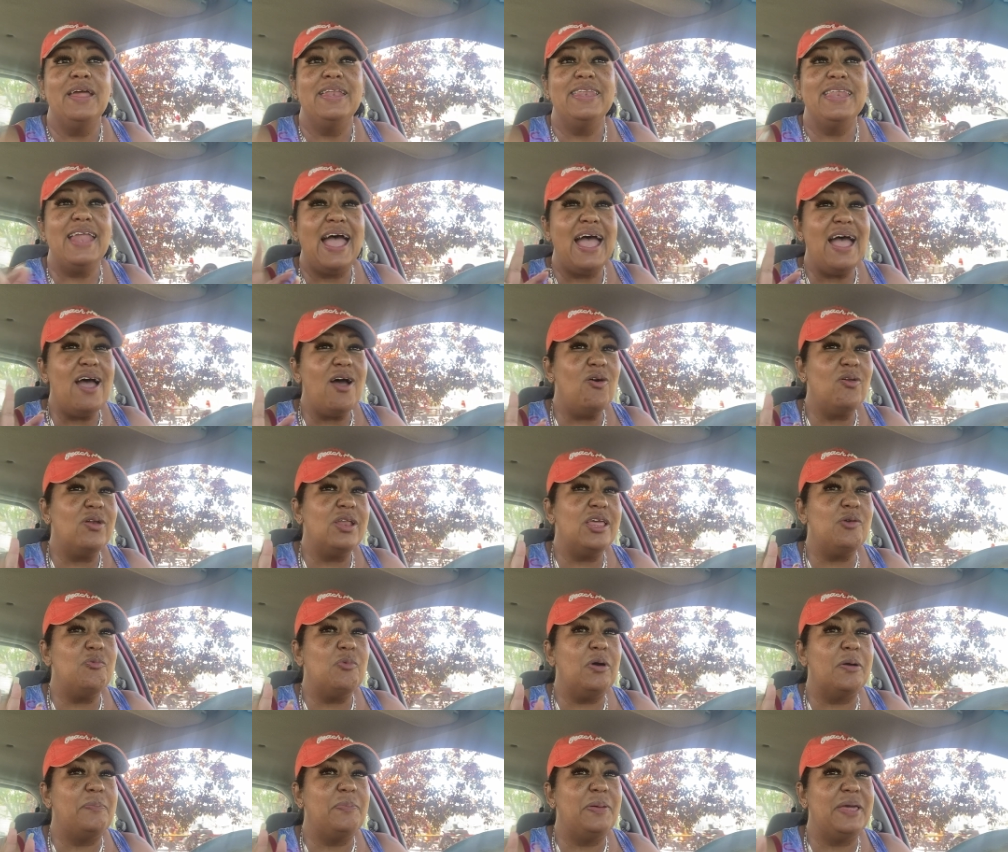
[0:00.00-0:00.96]
Not only
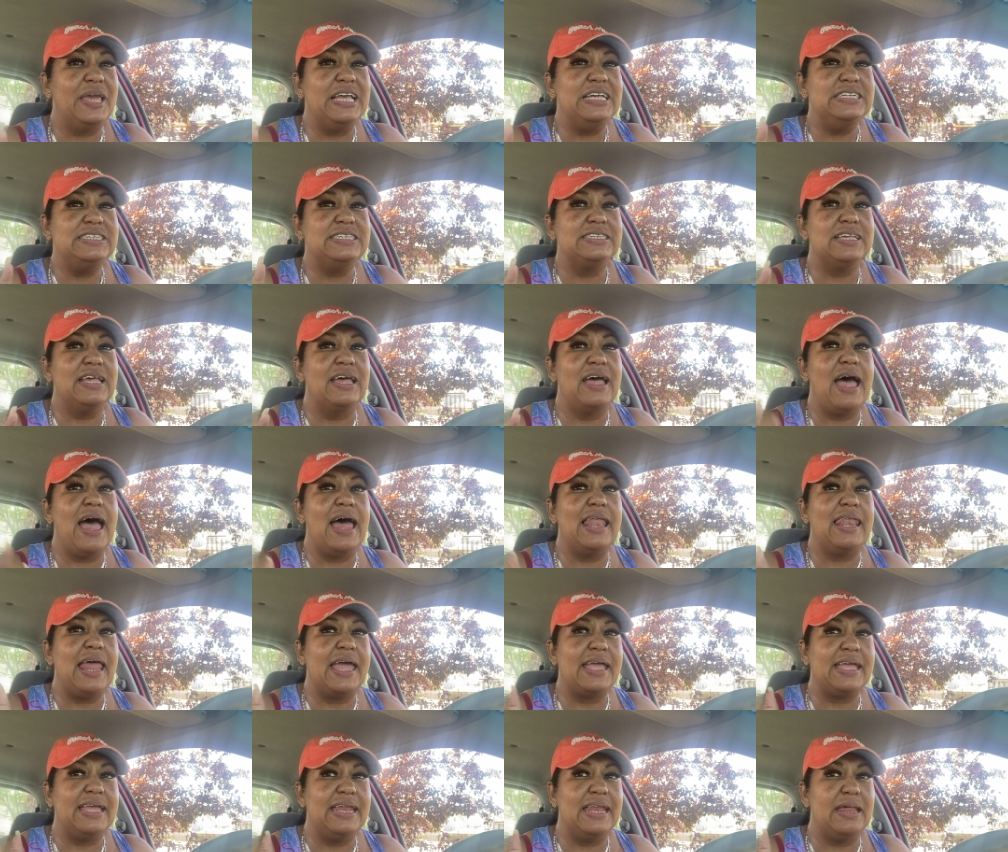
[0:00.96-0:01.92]
with pizza, I
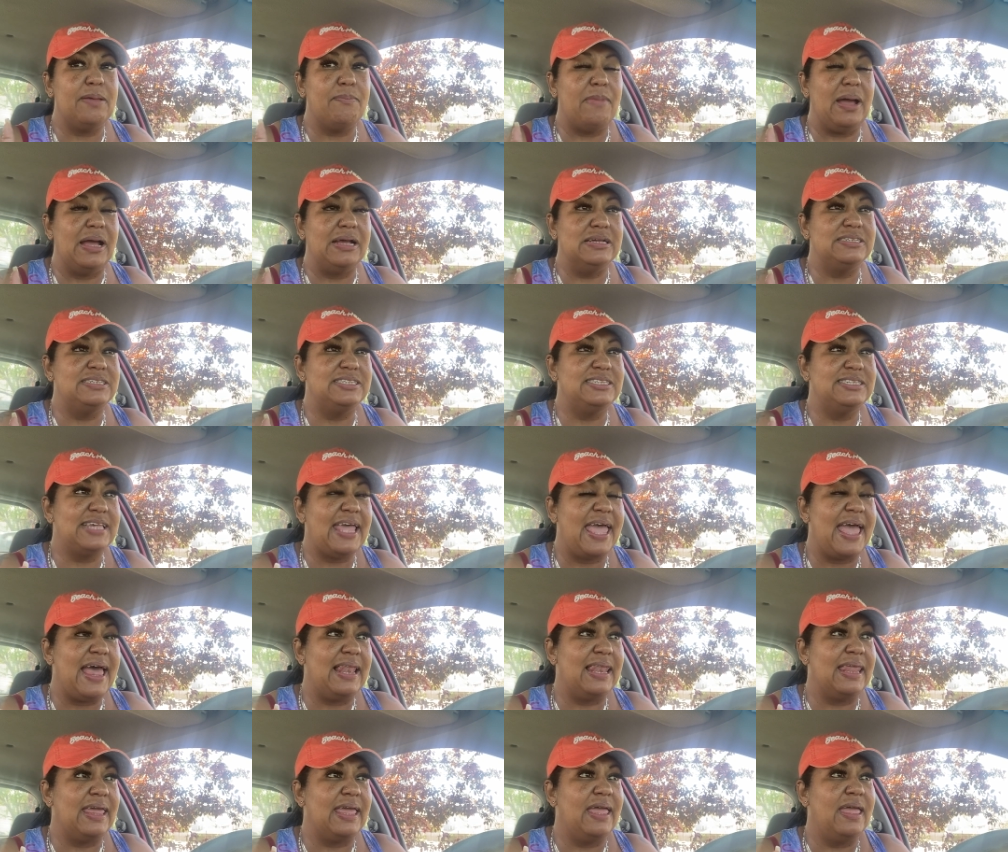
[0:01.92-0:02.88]
like it in my
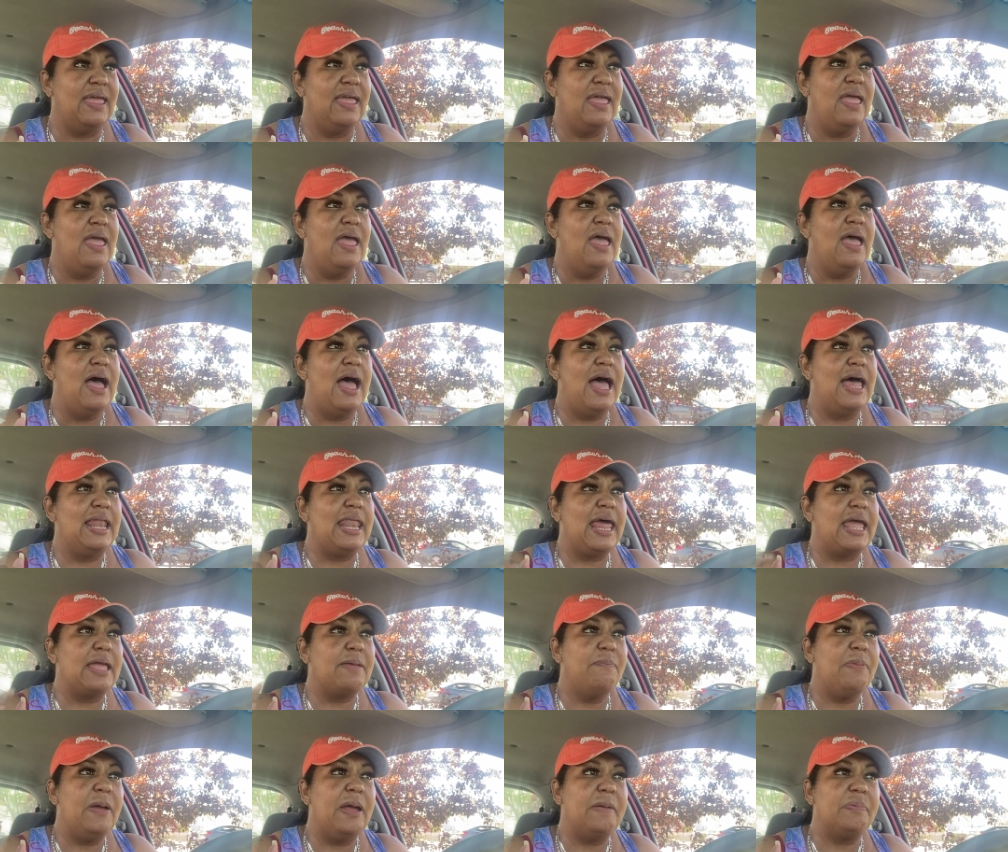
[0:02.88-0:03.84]
salad. I
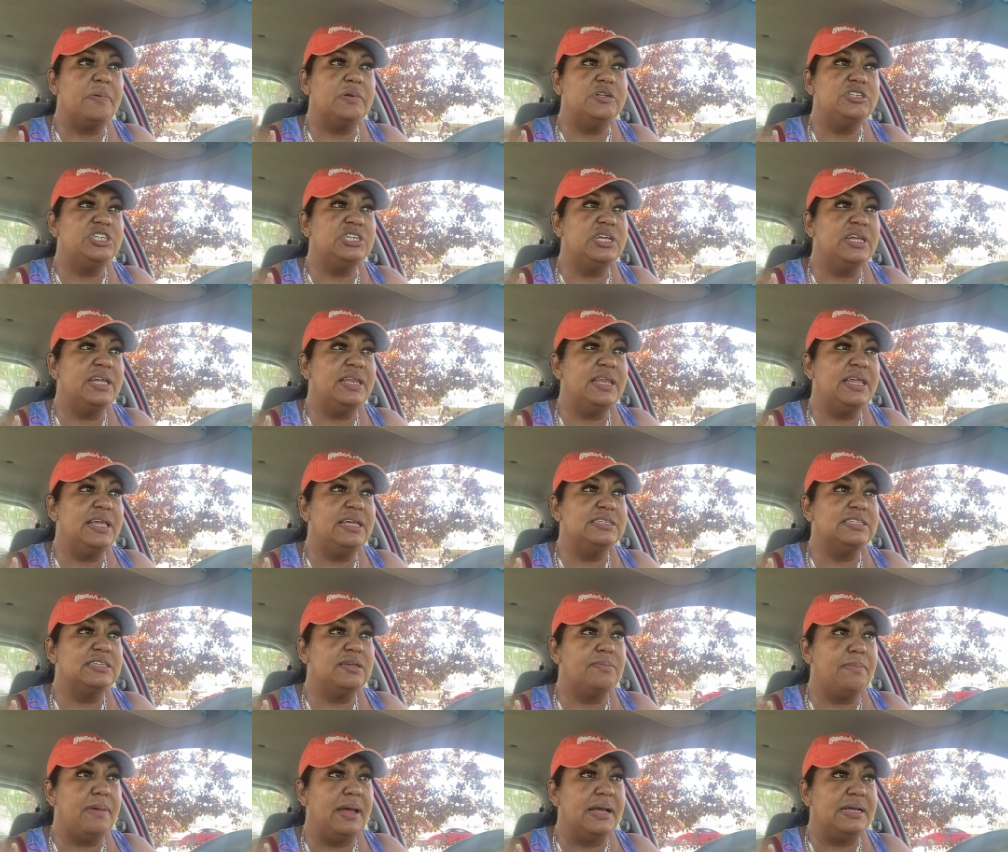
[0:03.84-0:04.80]
like
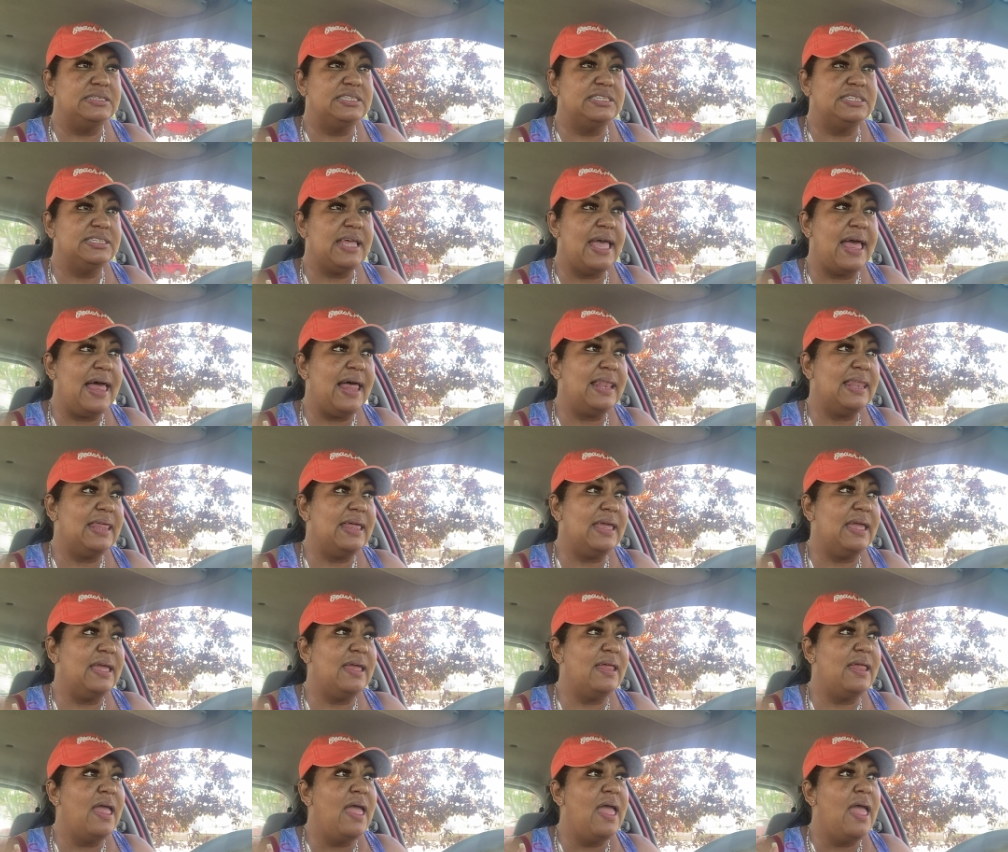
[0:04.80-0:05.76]
pepperoncinis in my
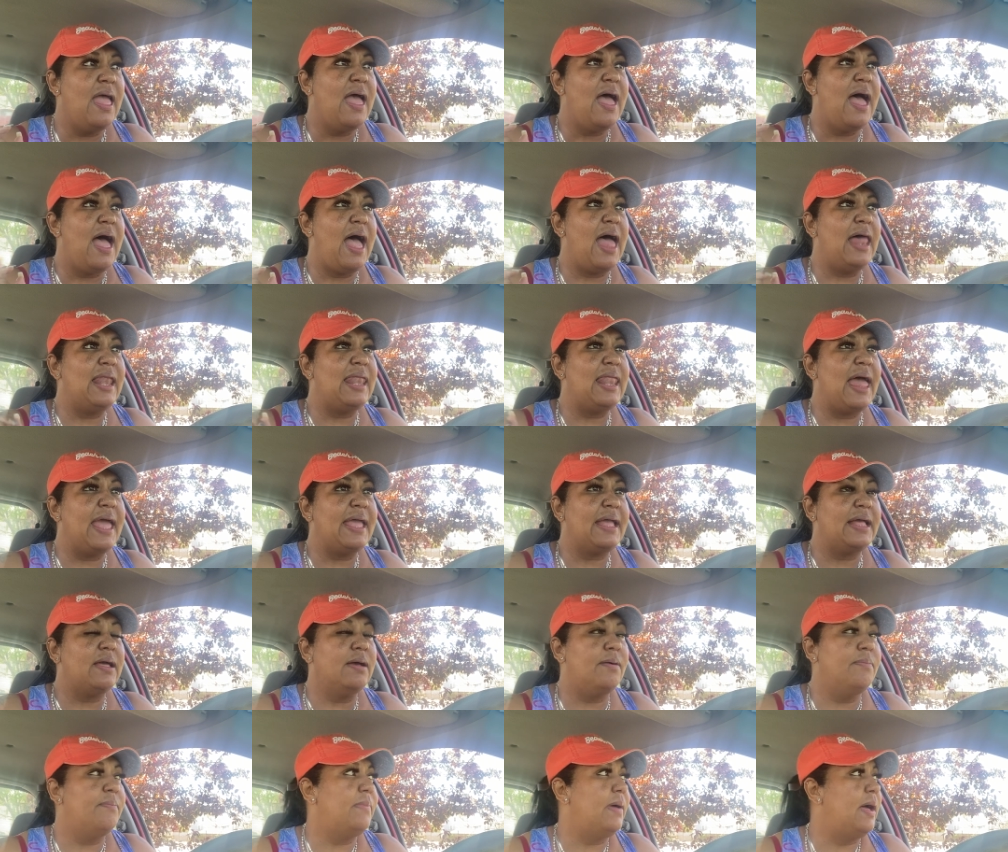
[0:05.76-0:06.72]
salad. I like
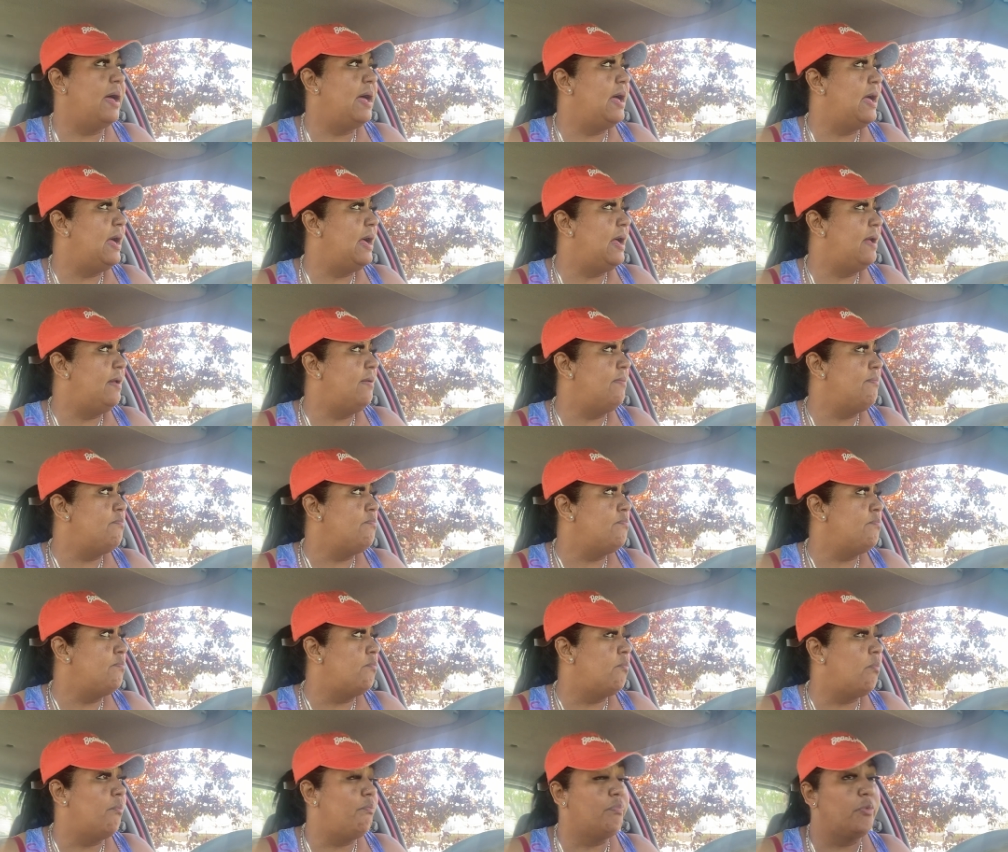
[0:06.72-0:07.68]
them um,
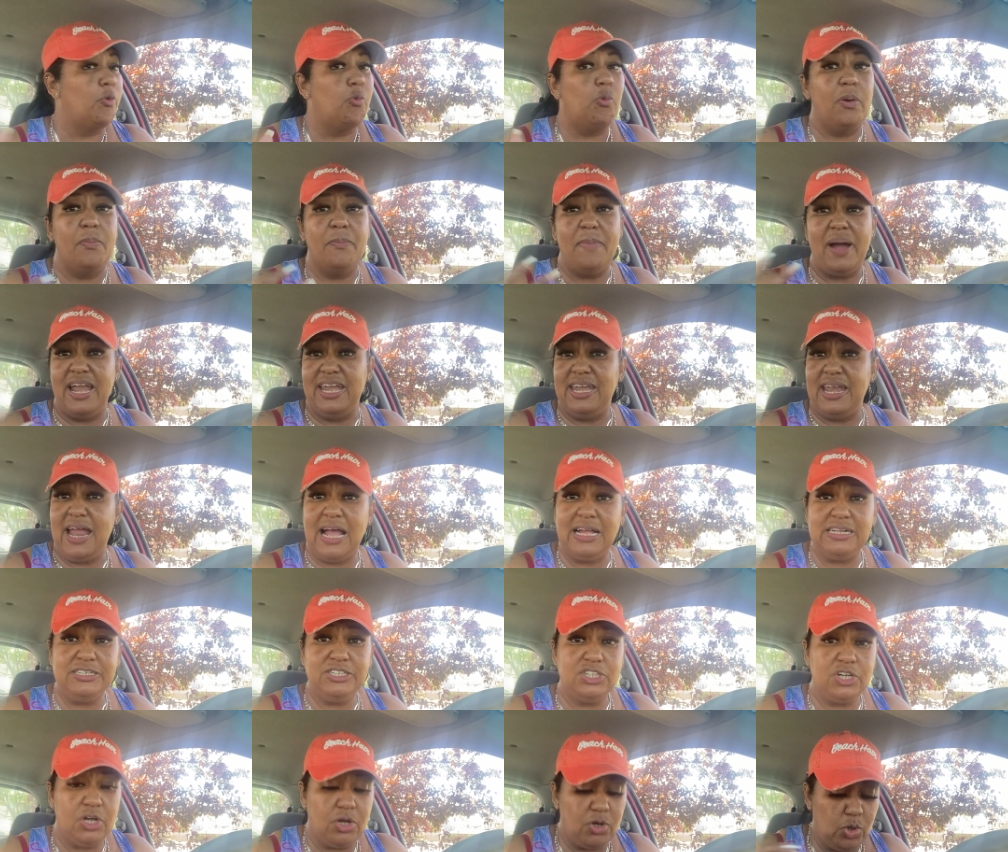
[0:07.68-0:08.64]
with my
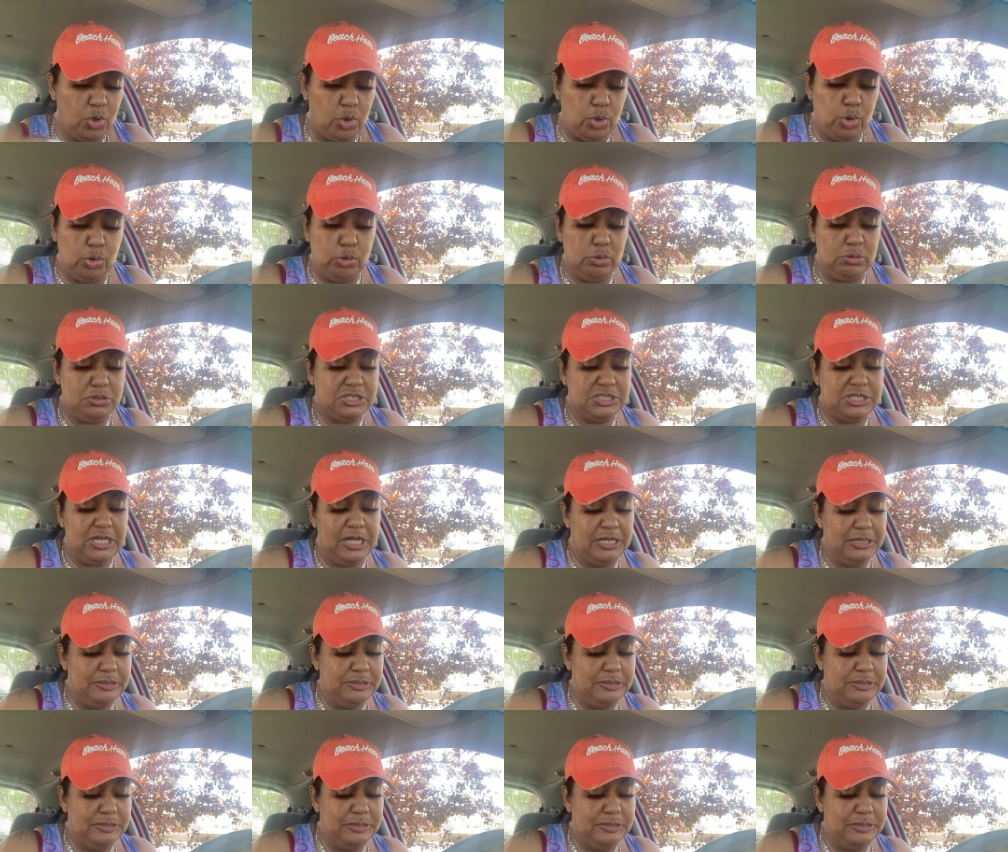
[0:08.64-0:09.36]
nachos.